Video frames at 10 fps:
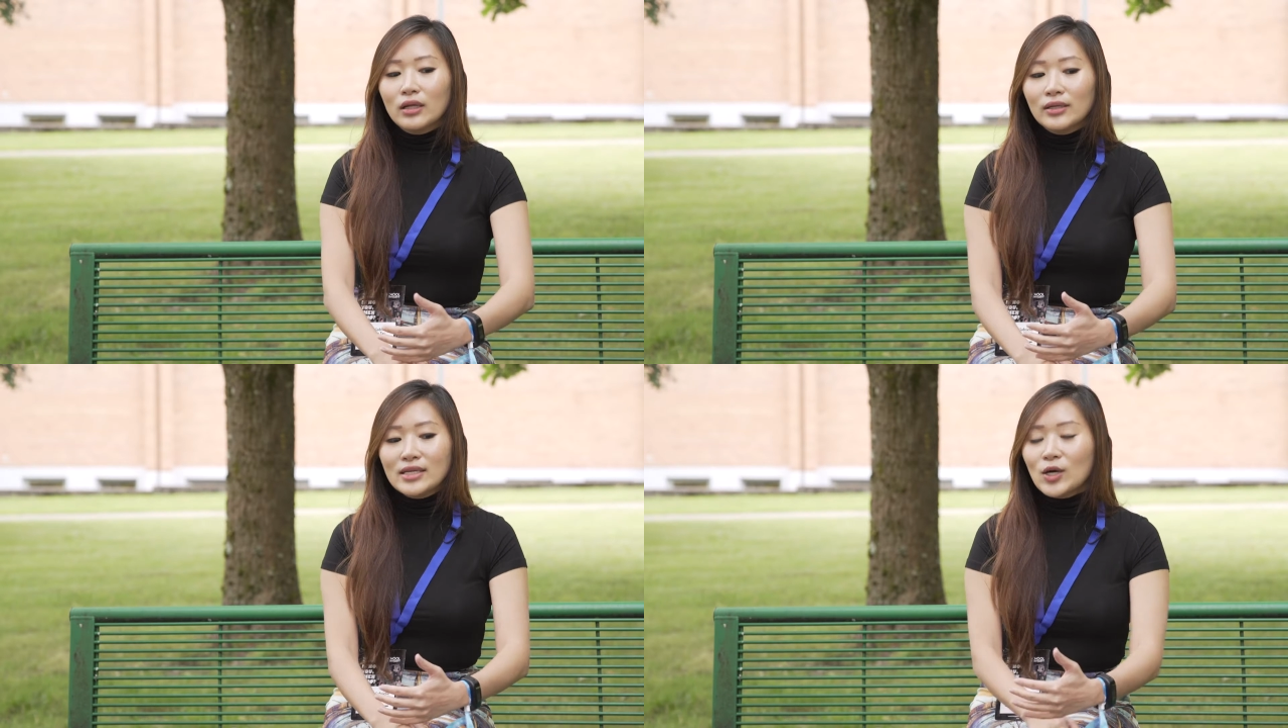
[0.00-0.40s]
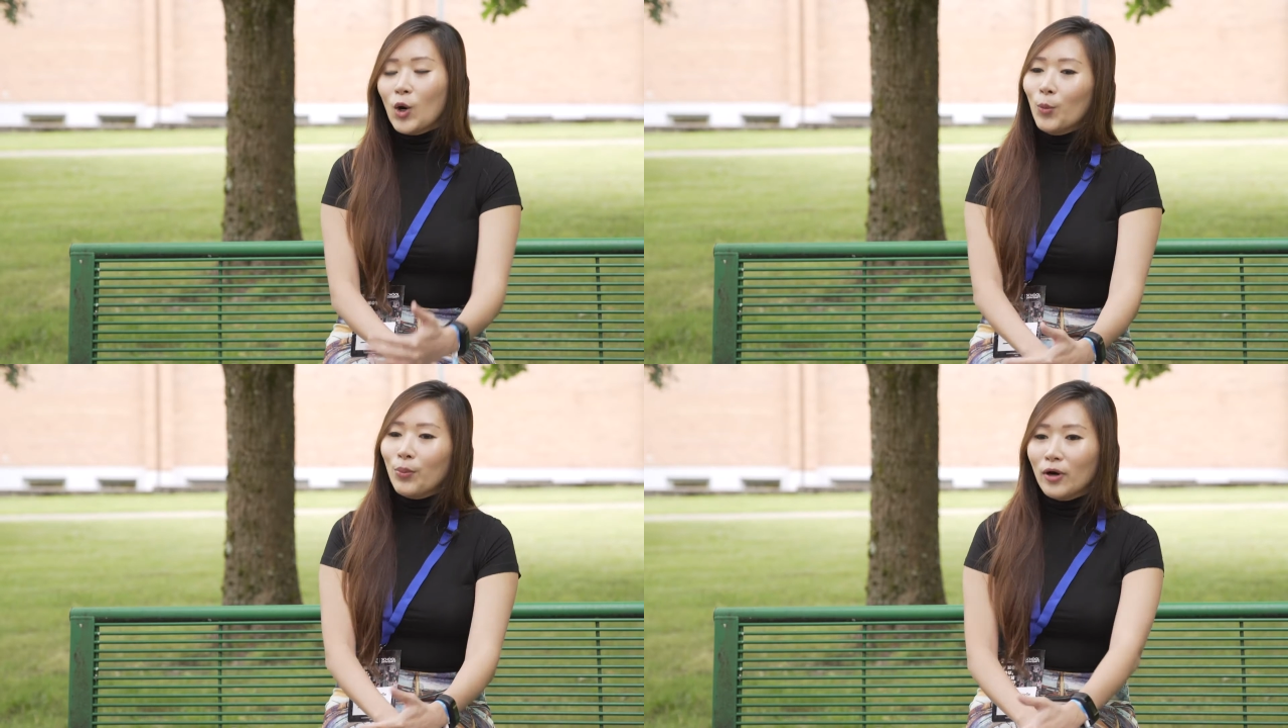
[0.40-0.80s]
that's the
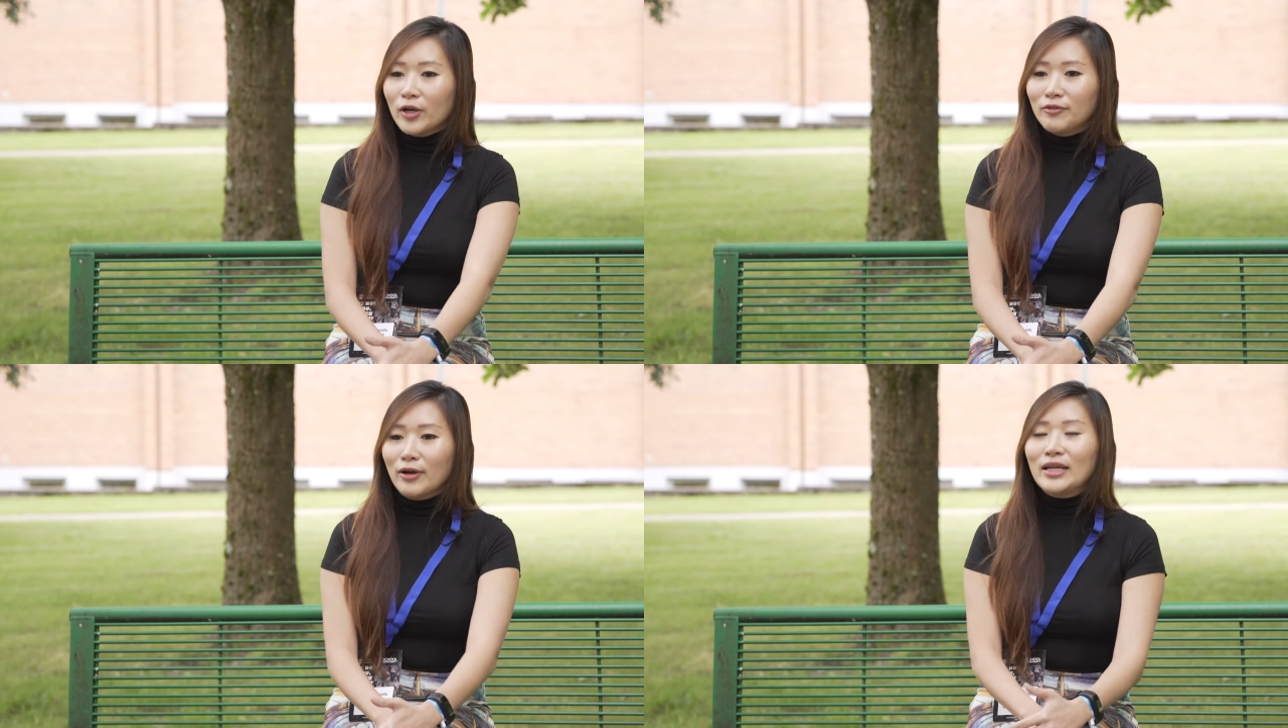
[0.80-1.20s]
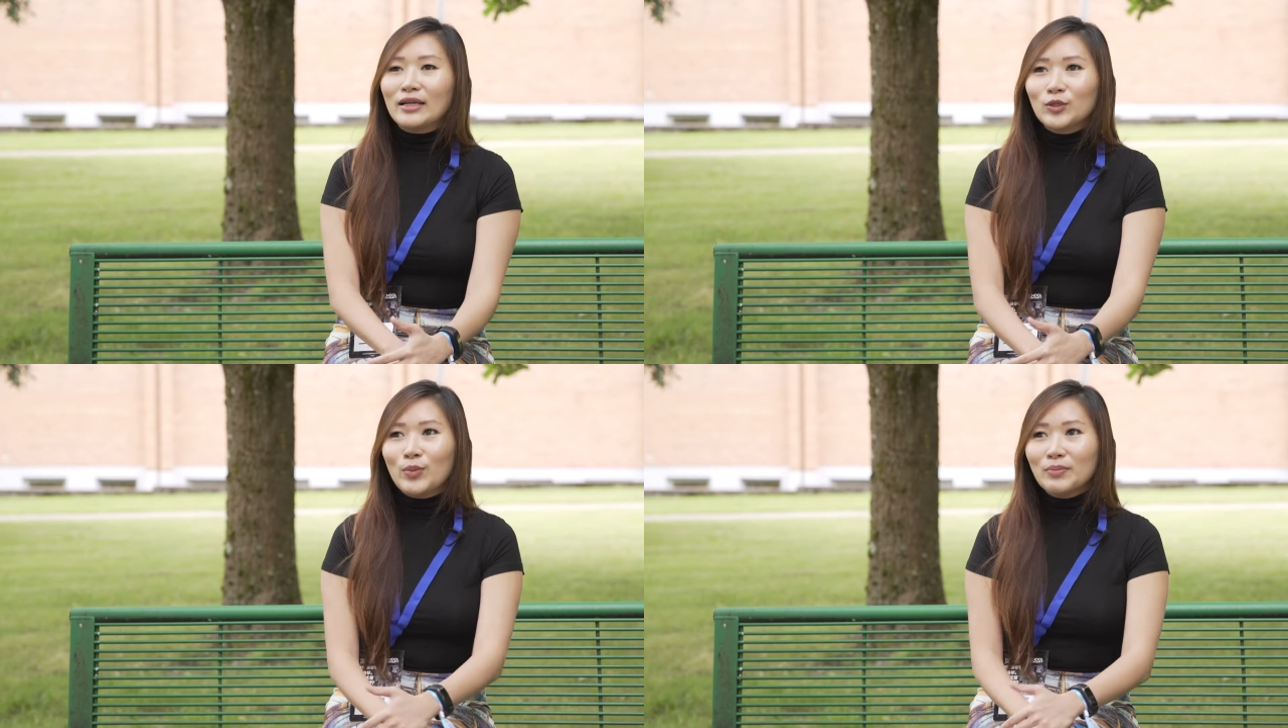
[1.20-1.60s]
whole point, right?
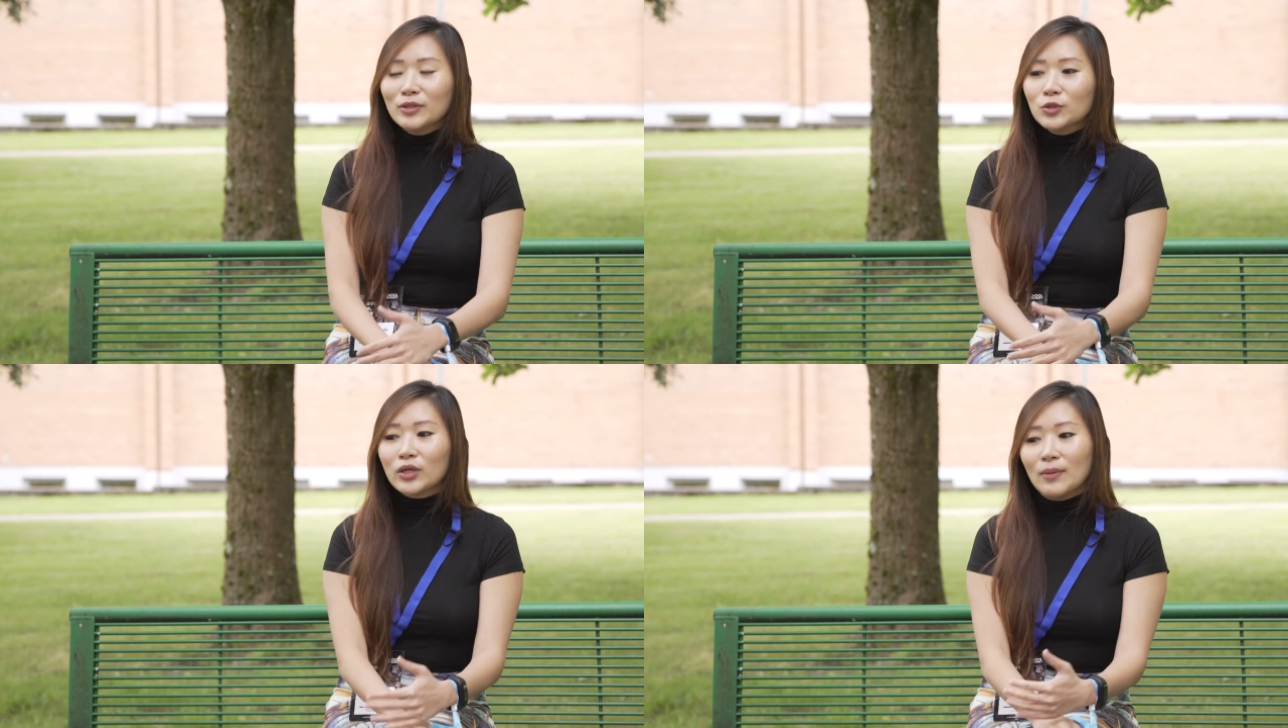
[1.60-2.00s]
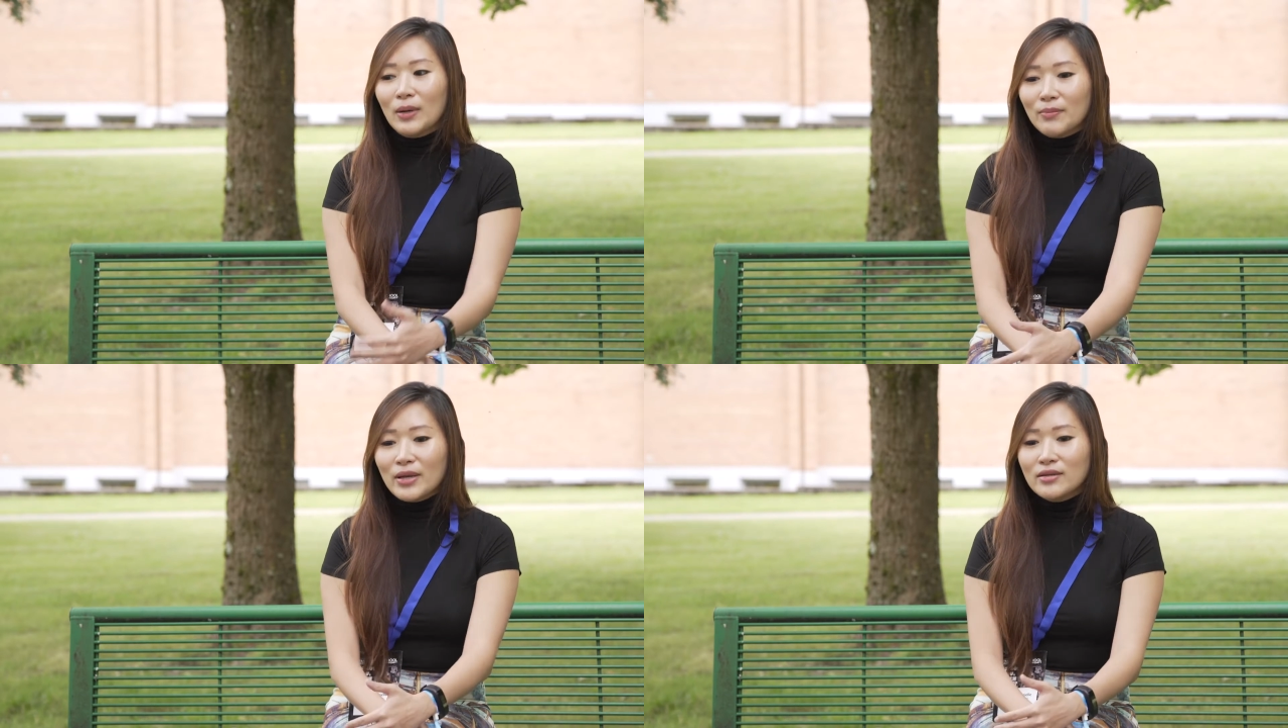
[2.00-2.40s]
To be able to come
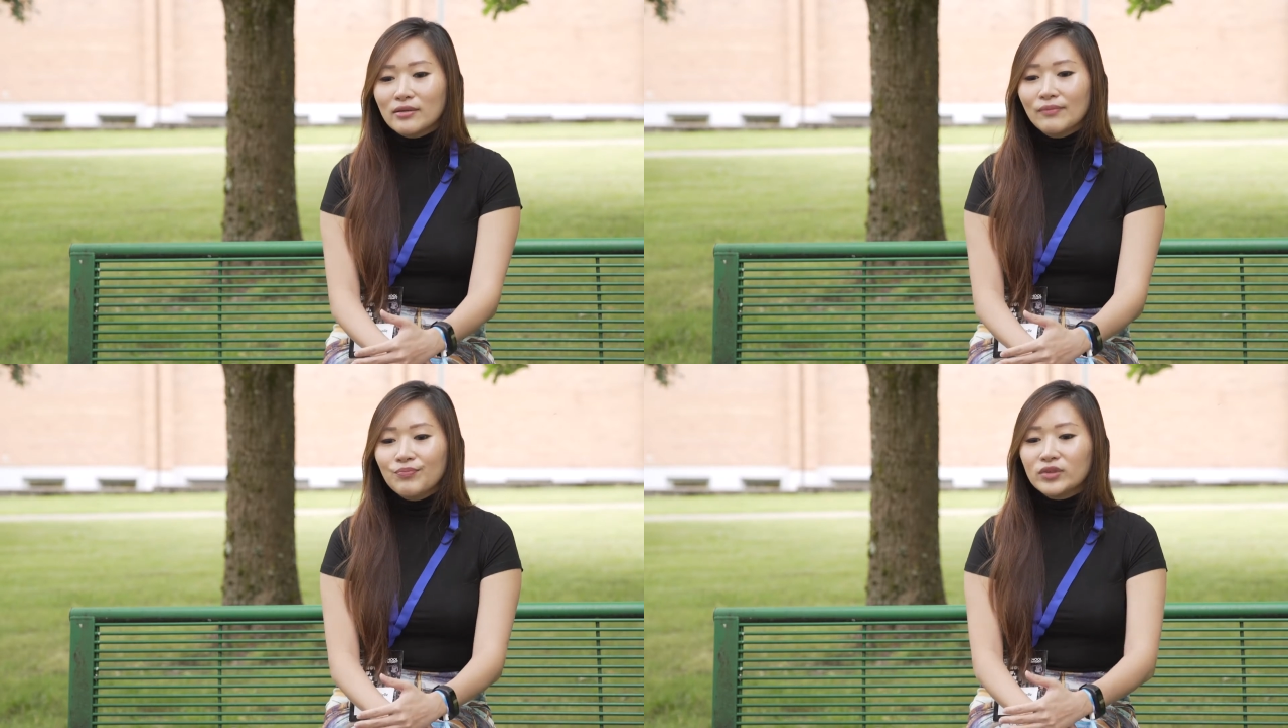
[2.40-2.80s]
up and